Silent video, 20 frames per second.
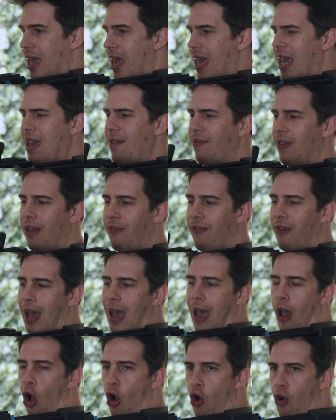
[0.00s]
even if
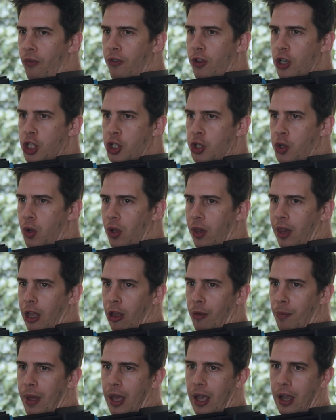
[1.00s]
I overshoot a
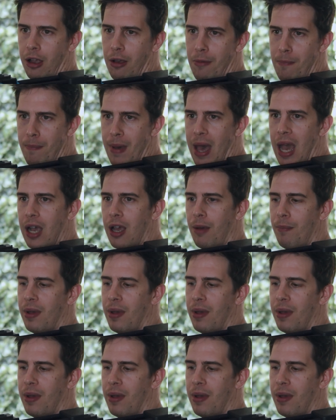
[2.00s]
little bit and come back on